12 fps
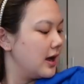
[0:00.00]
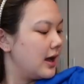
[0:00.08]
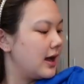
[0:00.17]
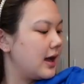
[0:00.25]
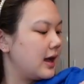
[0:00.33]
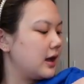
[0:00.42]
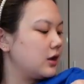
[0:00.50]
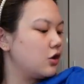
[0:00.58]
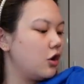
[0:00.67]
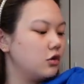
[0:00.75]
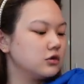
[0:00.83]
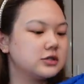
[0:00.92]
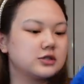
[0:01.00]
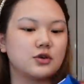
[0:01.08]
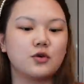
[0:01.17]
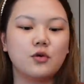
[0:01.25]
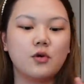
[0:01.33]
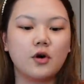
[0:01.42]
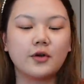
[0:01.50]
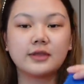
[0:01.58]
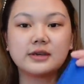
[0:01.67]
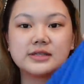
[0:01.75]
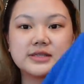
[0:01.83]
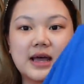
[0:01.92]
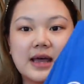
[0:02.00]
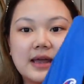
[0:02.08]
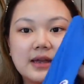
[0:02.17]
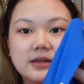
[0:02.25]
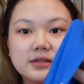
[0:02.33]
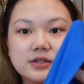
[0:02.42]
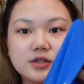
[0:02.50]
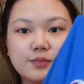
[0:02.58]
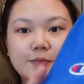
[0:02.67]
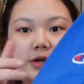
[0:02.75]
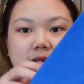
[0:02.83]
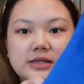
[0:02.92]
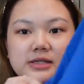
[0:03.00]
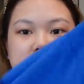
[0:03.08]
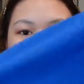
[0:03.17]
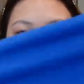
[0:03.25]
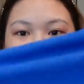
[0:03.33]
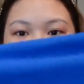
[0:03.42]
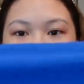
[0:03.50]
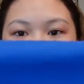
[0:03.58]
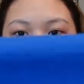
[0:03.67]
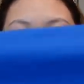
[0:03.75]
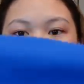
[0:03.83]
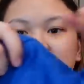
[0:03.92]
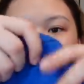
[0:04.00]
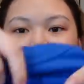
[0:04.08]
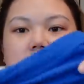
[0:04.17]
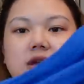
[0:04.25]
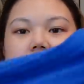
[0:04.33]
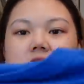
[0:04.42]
And also on the side, super nice detail lang. Yan lang siya.